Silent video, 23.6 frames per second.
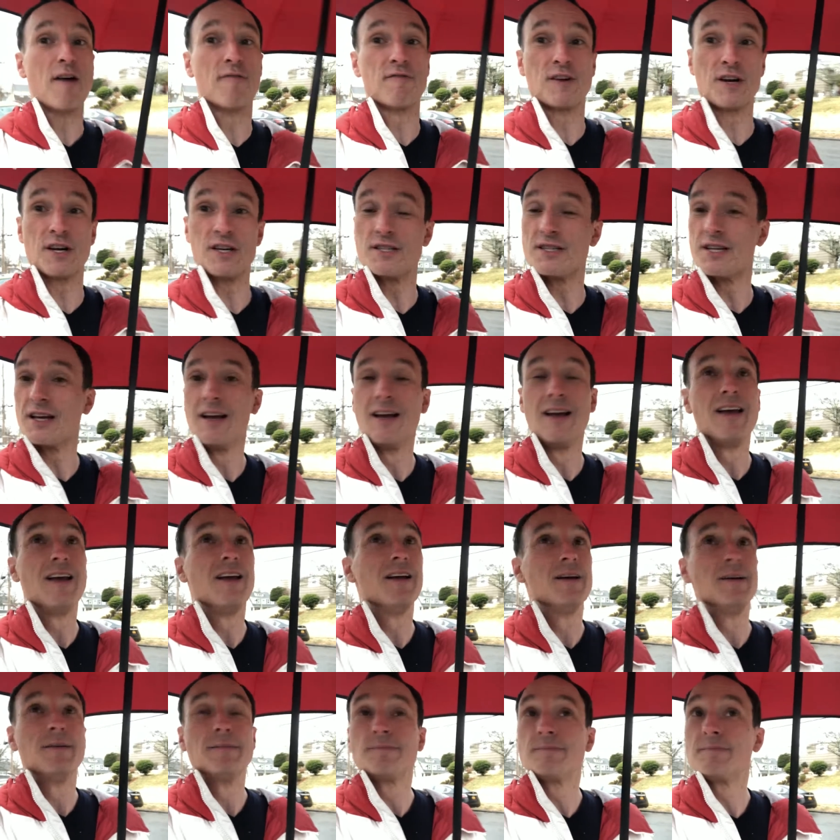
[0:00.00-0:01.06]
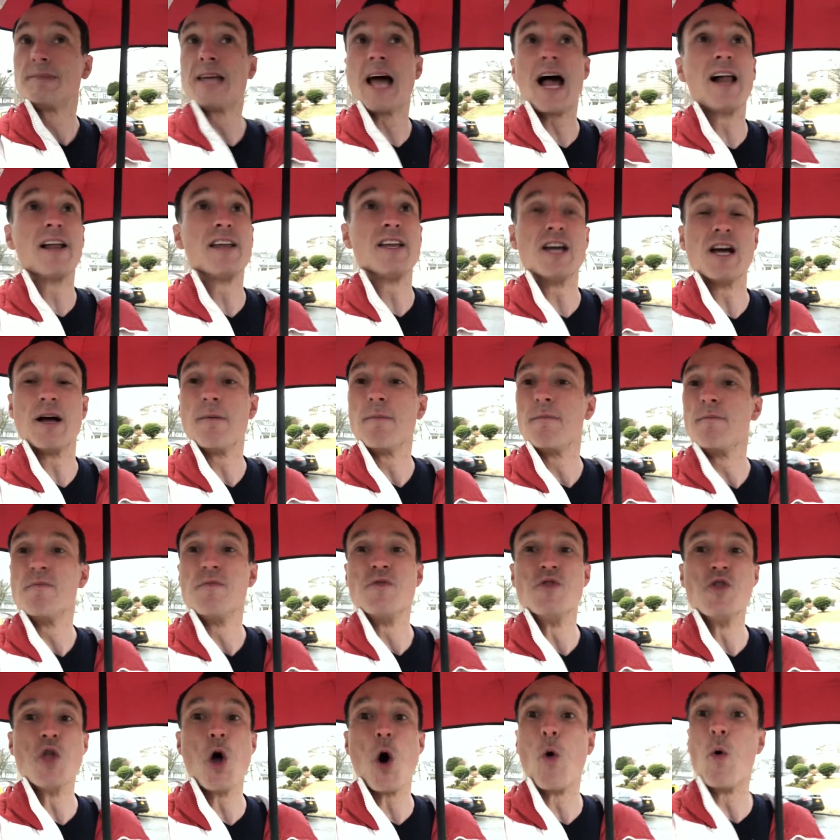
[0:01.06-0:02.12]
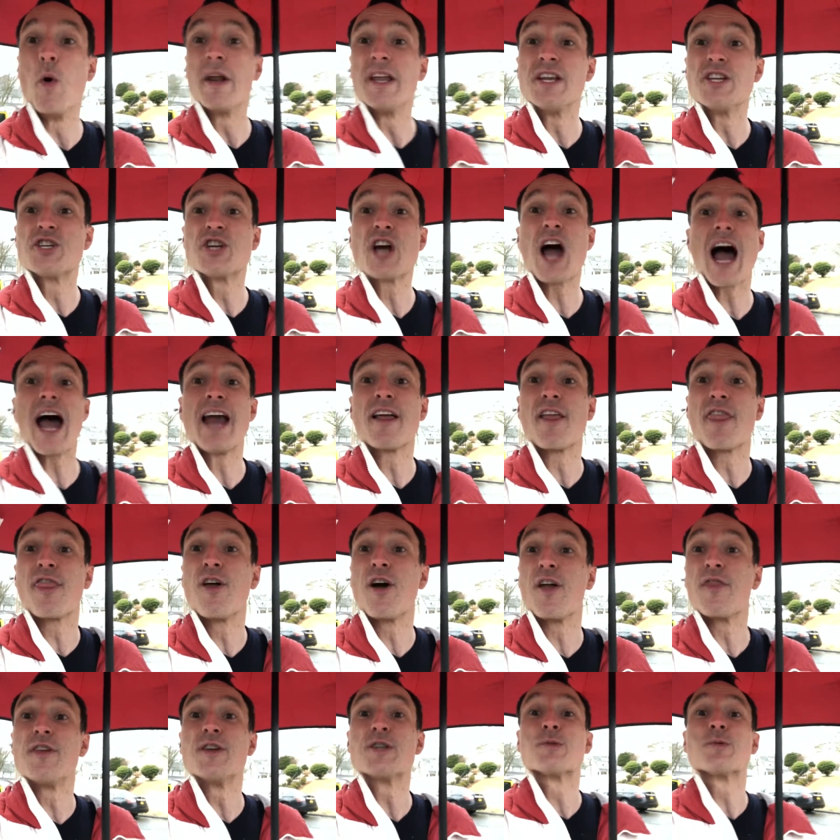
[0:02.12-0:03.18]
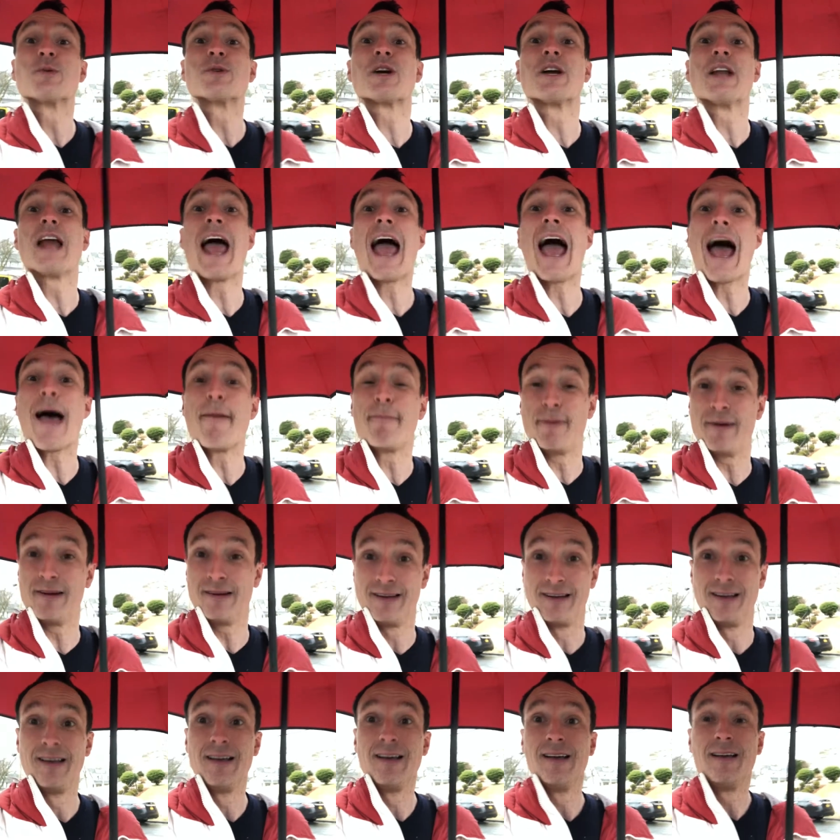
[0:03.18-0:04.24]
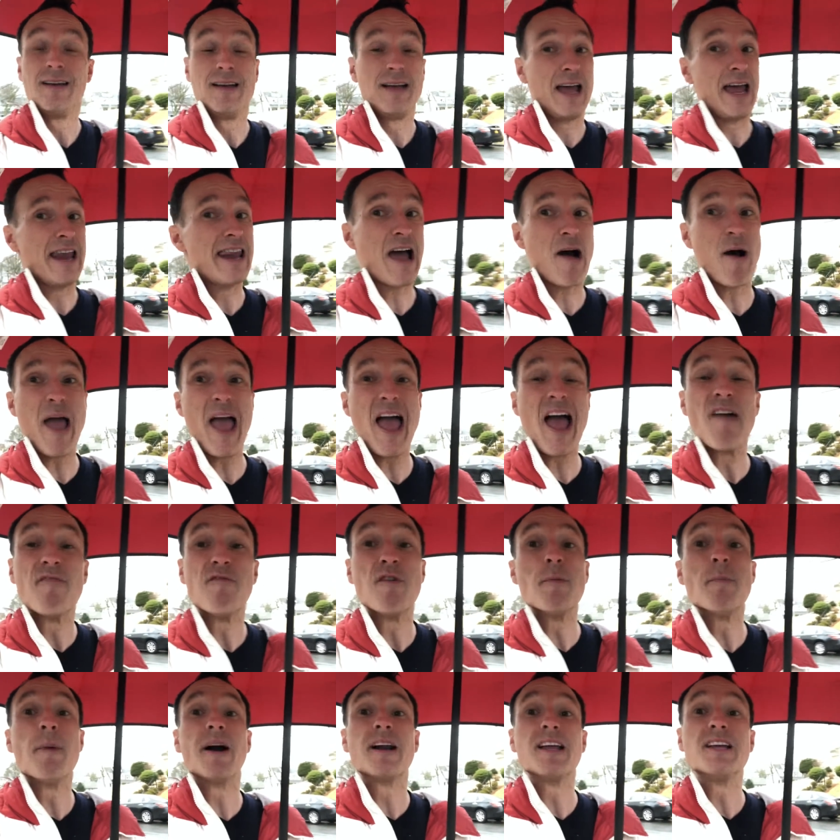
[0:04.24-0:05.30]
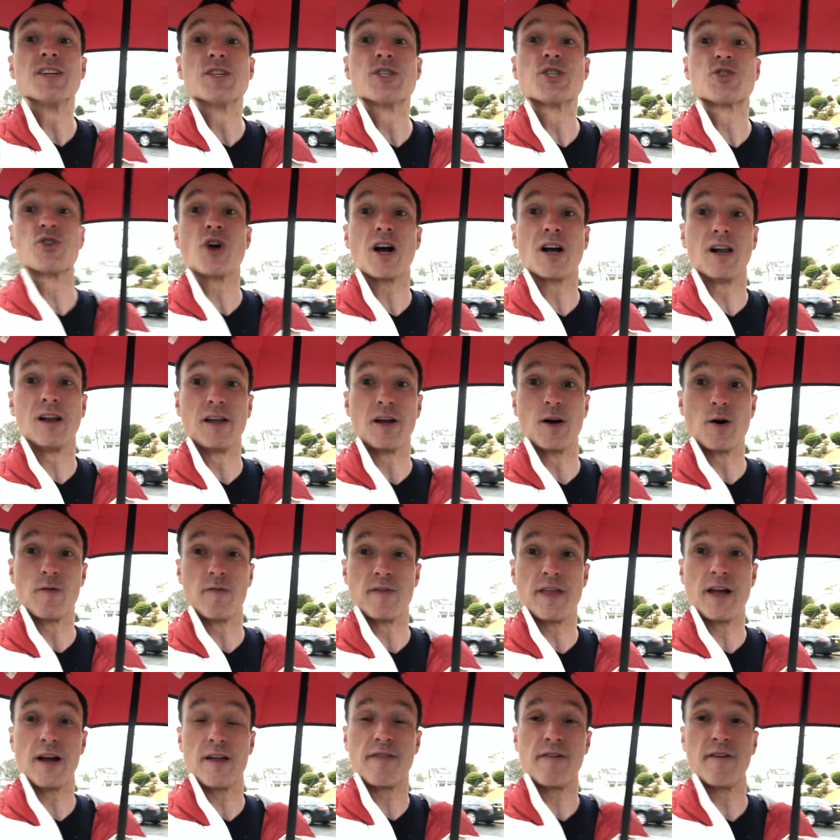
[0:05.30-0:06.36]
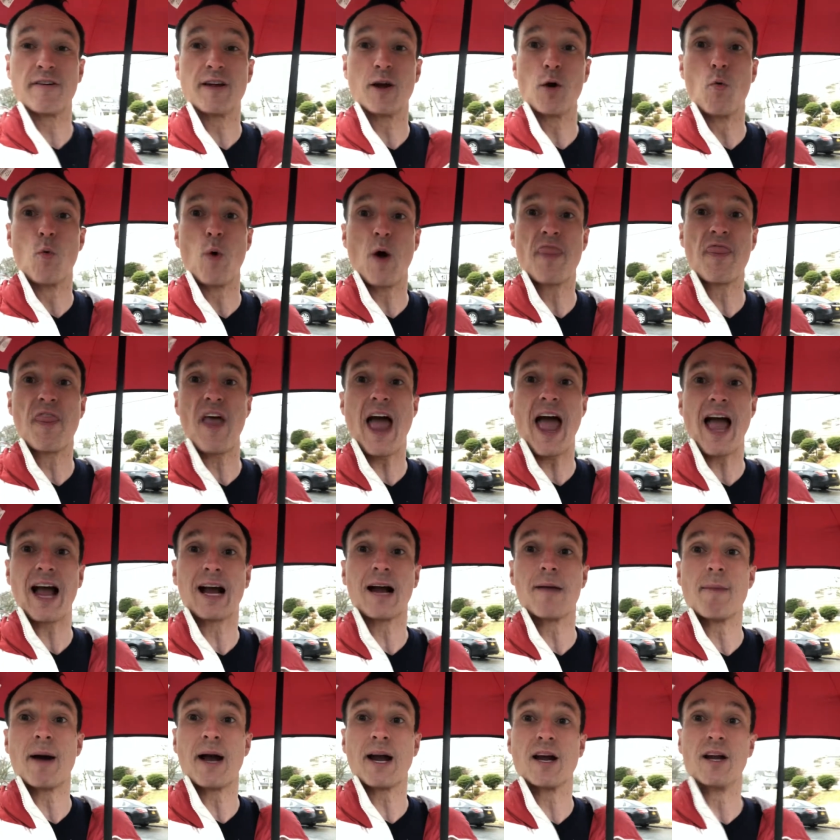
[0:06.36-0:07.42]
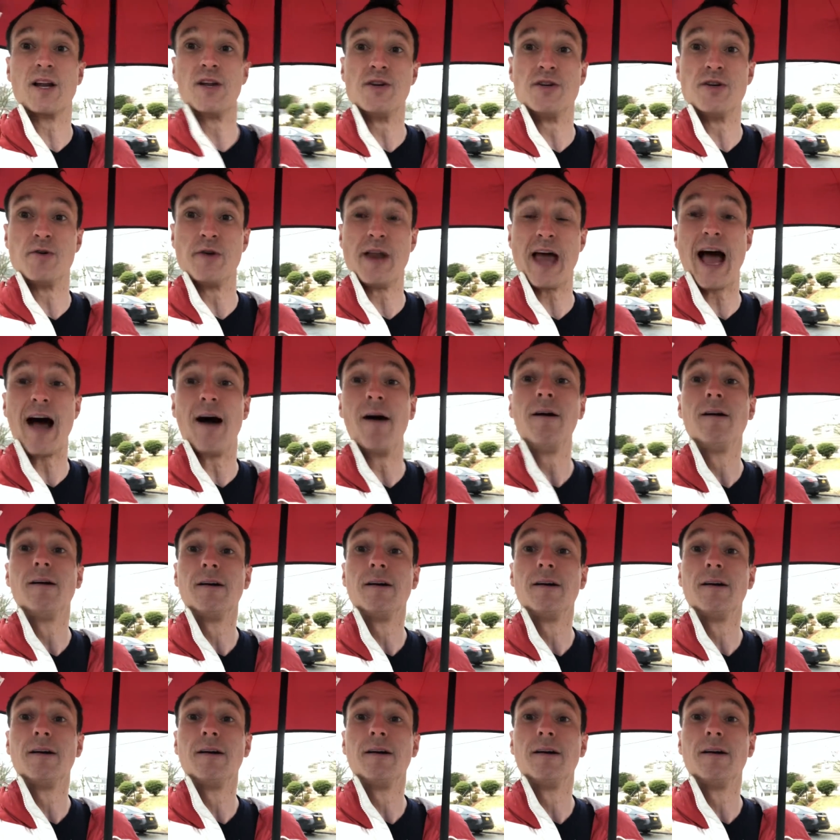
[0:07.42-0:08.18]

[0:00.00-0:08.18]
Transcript: Because I'm telling you, no one in China thought this was gonna happen. Now everybody is struggling over there thinking, what the heck am I gonna do now?